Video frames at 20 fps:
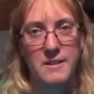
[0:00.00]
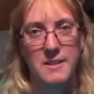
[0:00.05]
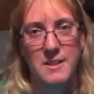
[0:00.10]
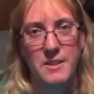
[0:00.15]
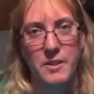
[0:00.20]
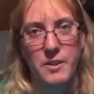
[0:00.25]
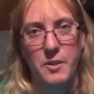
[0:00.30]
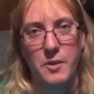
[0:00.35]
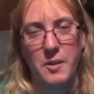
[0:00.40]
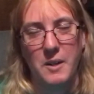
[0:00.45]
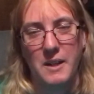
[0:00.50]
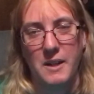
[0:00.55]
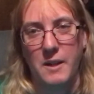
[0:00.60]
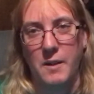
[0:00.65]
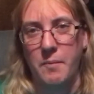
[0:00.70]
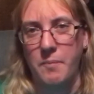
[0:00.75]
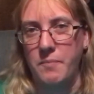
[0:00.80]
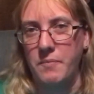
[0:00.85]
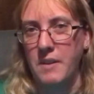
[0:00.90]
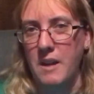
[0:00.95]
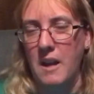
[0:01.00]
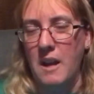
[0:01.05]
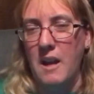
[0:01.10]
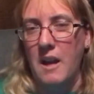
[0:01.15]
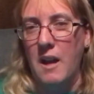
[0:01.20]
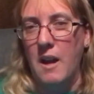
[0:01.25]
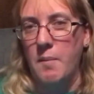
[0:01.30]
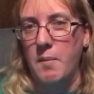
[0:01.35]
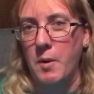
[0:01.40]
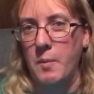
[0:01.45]
So
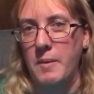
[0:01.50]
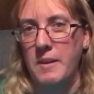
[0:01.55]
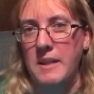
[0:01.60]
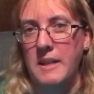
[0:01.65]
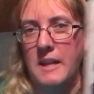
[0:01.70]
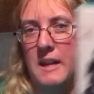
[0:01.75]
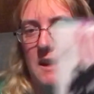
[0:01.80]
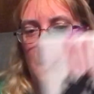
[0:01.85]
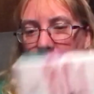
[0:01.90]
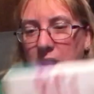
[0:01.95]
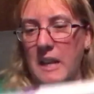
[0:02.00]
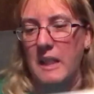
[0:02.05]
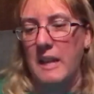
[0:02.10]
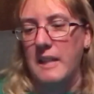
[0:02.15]
I'm hoping to get a lot of